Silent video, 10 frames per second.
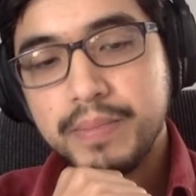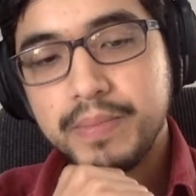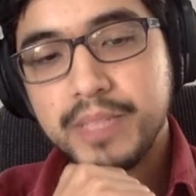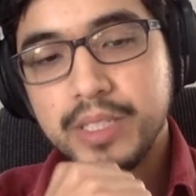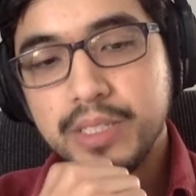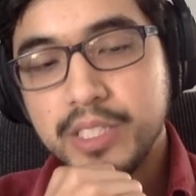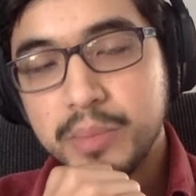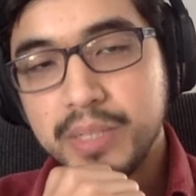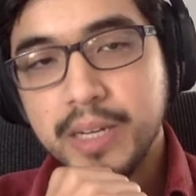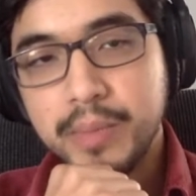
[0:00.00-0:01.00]
to
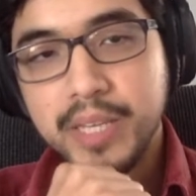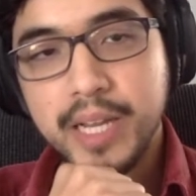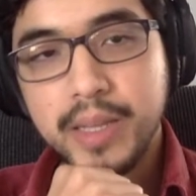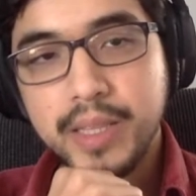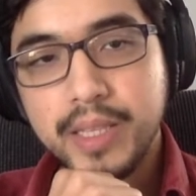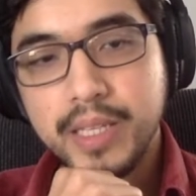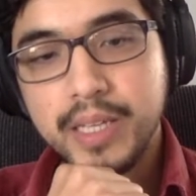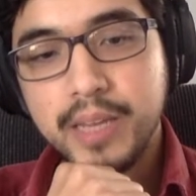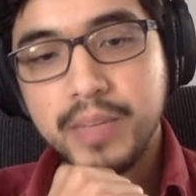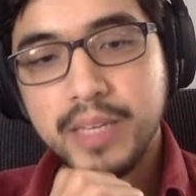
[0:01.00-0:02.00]
speed up the
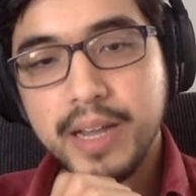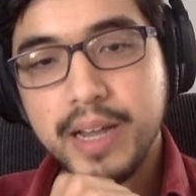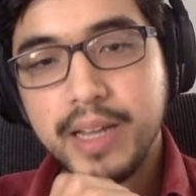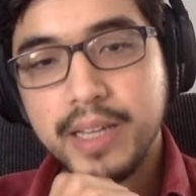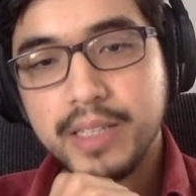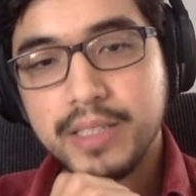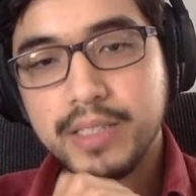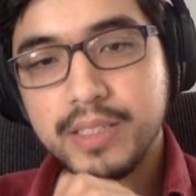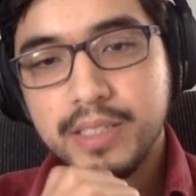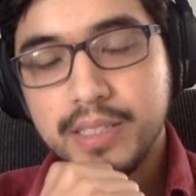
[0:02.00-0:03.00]
API,
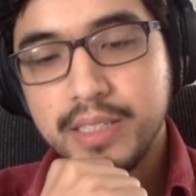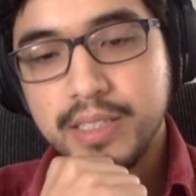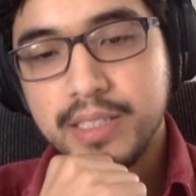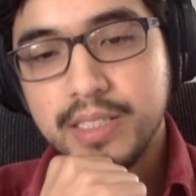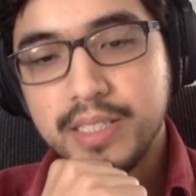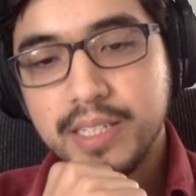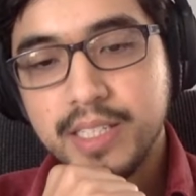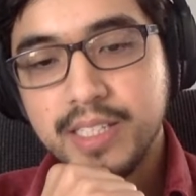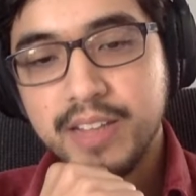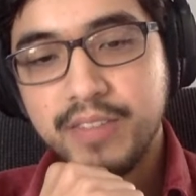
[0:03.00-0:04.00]
it's
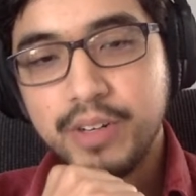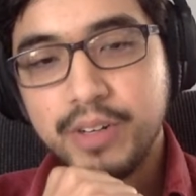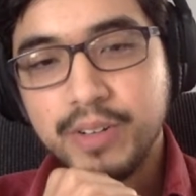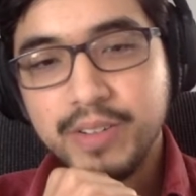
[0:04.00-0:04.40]
never